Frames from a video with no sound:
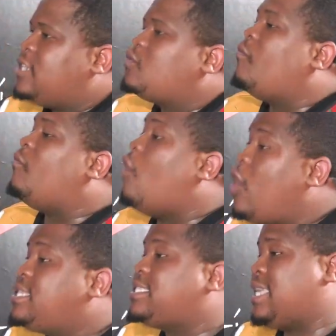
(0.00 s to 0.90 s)
and to
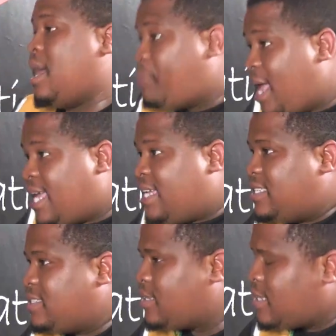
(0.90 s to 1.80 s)
voice their
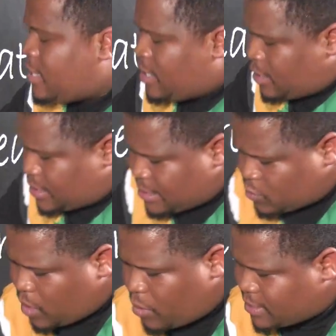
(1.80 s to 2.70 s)
pain. This
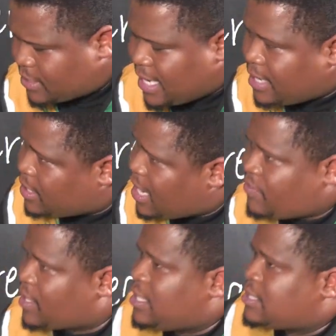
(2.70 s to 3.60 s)
is where we stand. The
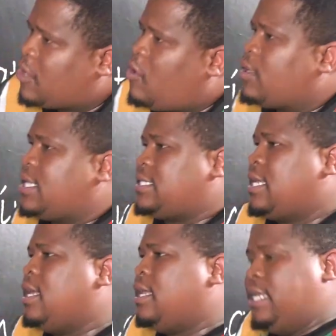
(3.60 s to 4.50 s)
African National
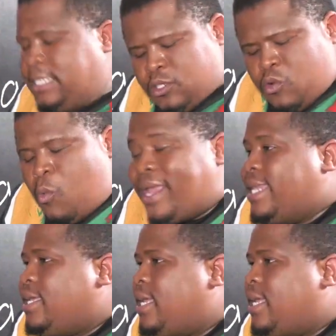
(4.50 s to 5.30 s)
Congress needs to win